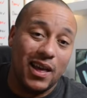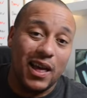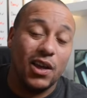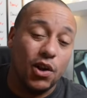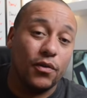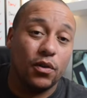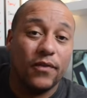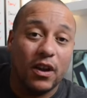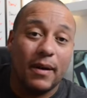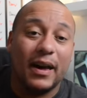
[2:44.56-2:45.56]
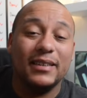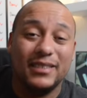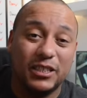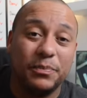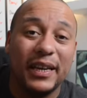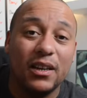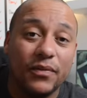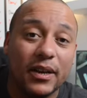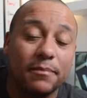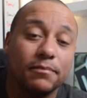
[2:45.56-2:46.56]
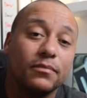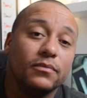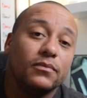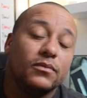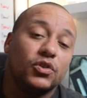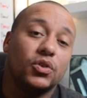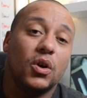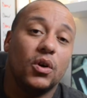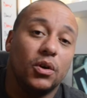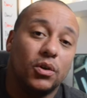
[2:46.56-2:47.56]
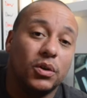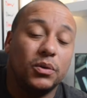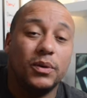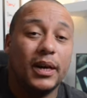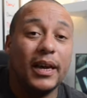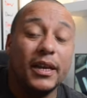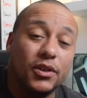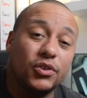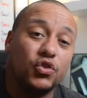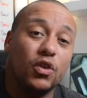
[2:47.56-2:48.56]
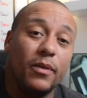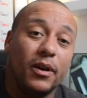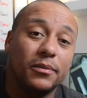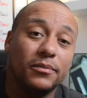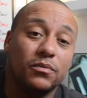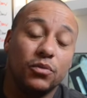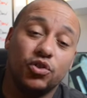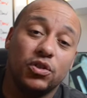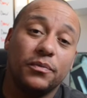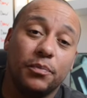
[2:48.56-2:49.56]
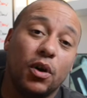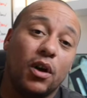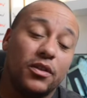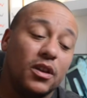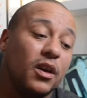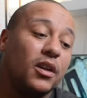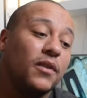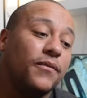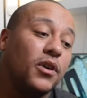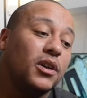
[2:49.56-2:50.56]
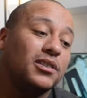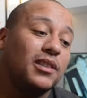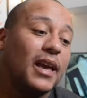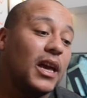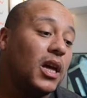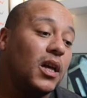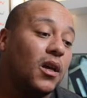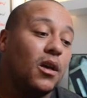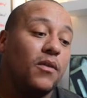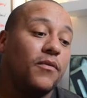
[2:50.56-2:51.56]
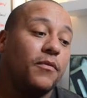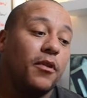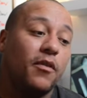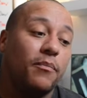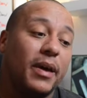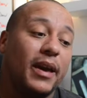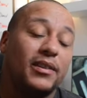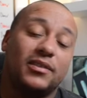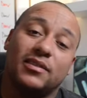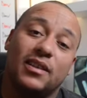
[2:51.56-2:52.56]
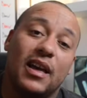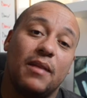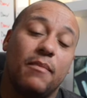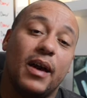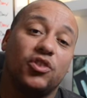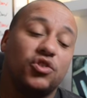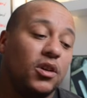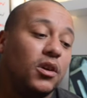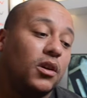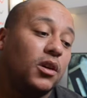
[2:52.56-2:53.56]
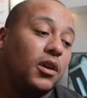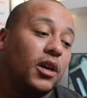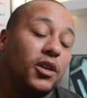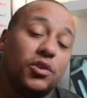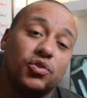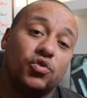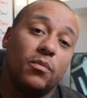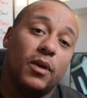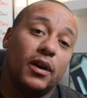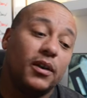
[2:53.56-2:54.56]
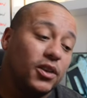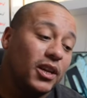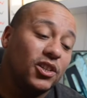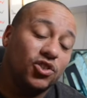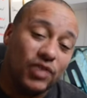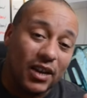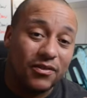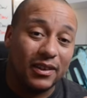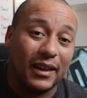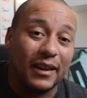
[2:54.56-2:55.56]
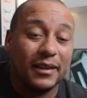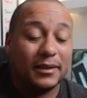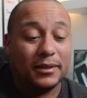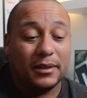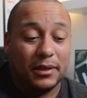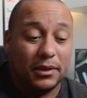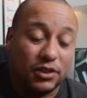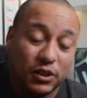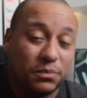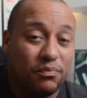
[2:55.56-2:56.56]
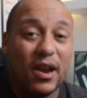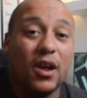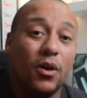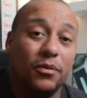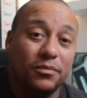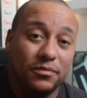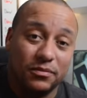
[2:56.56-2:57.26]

Another good thing about it is the speed of it. So in the summer, once you've put on your first layer of base and mesh, in the summer you can generally spray on